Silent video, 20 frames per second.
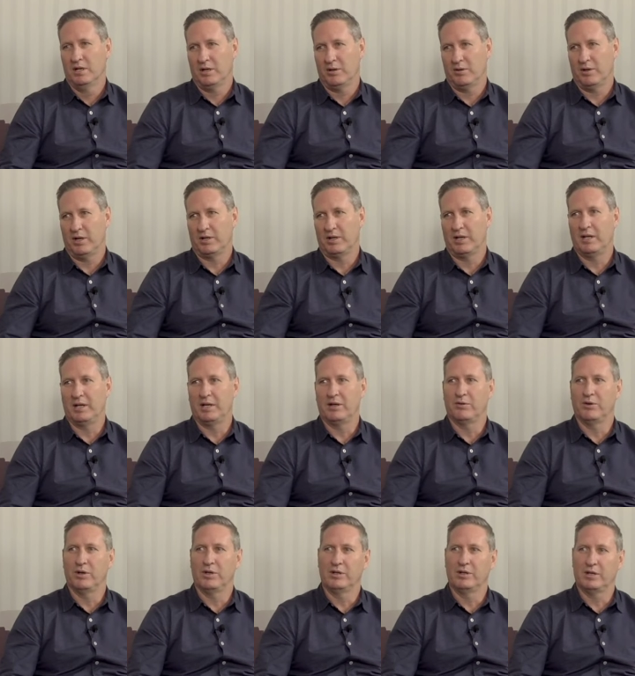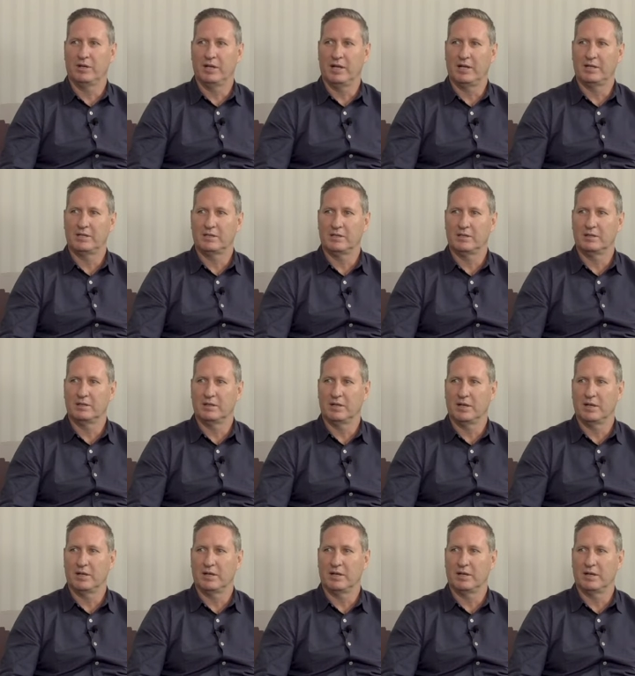around getting grid connection
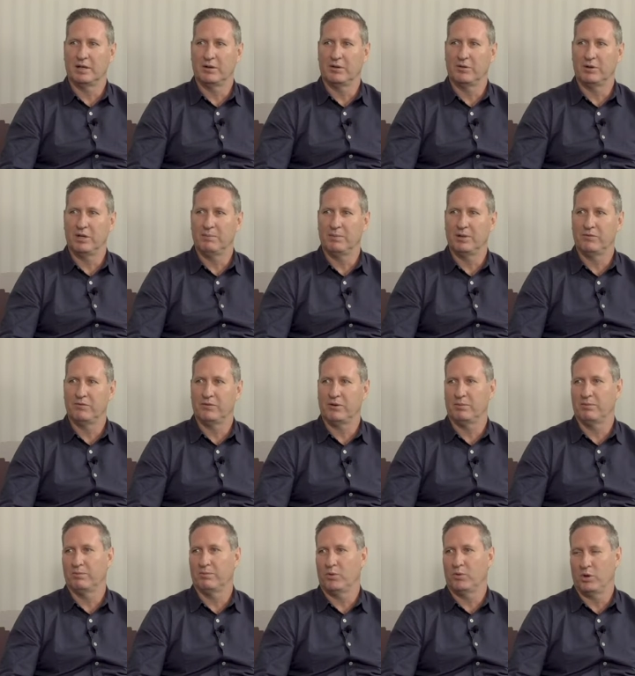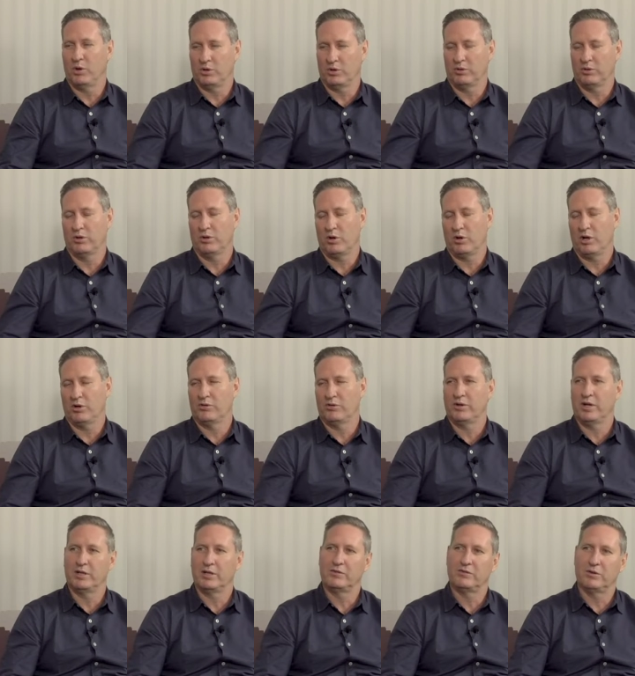uh, agreement from or, or,
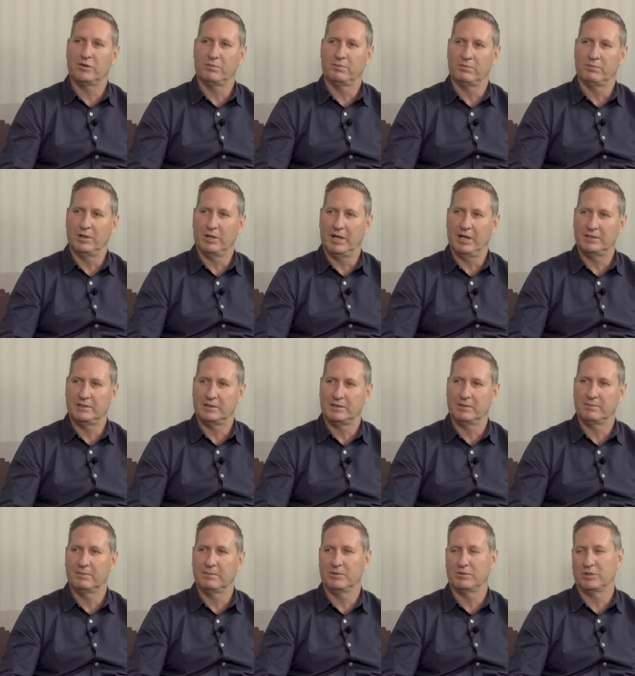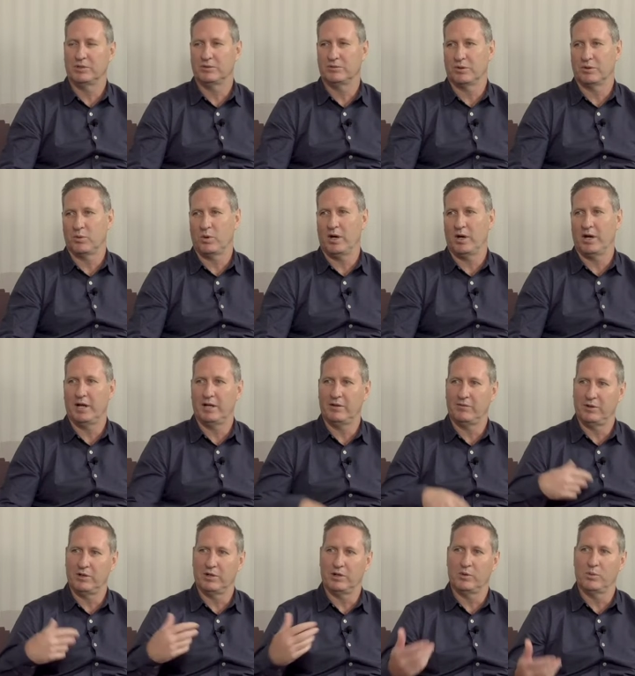contracts from Eskom, which is required
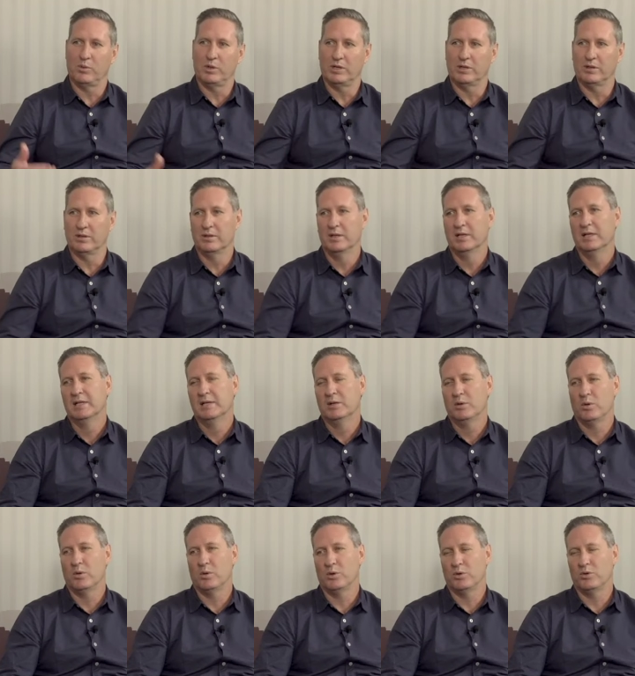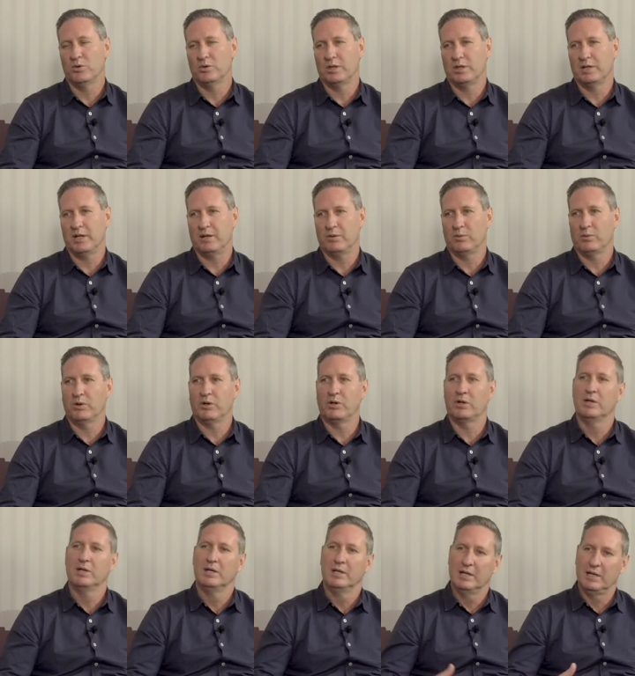if you're going to wheel or use the
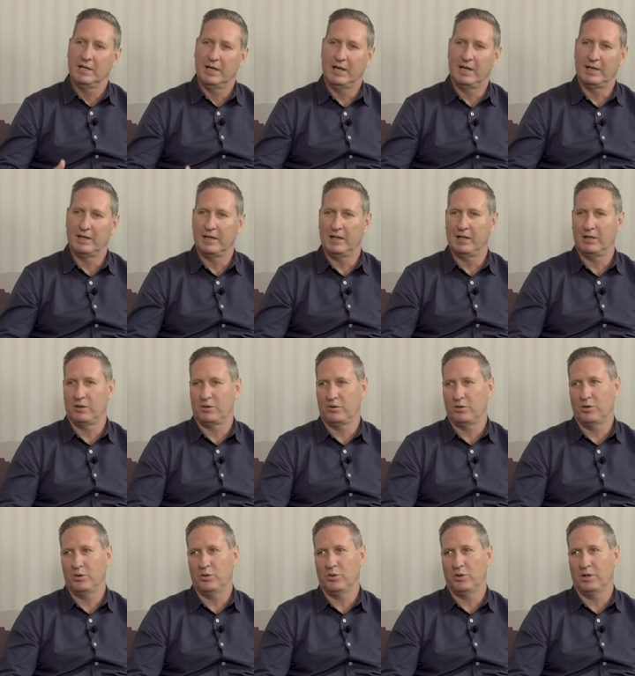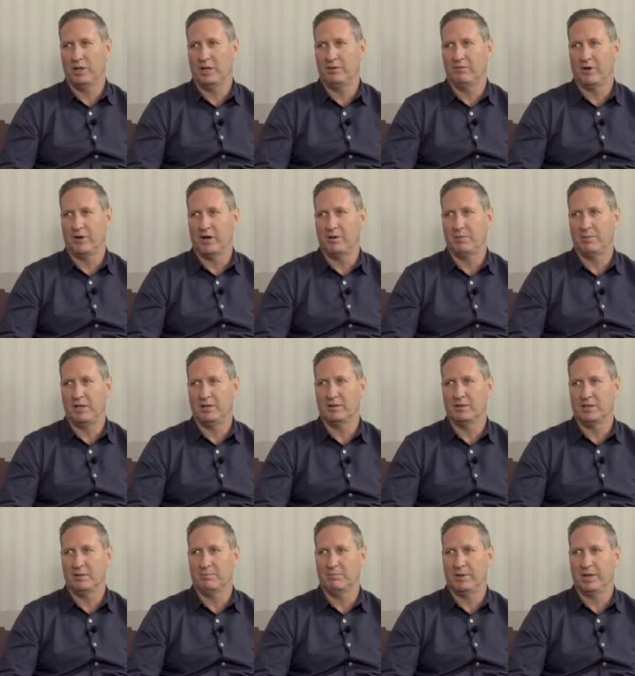network, and getting through your
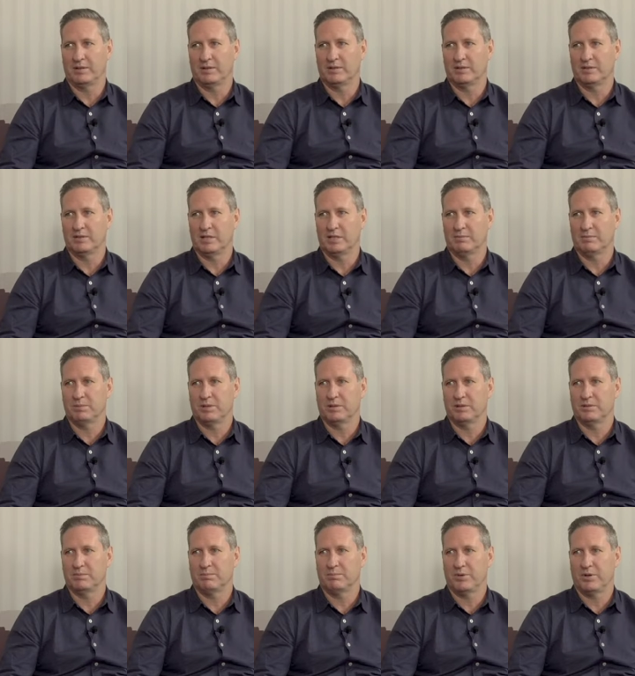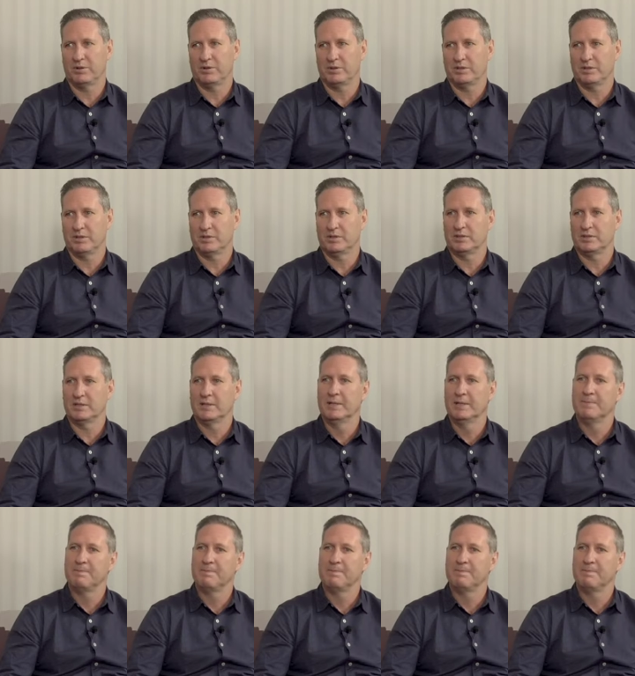environmental impact assessment processes.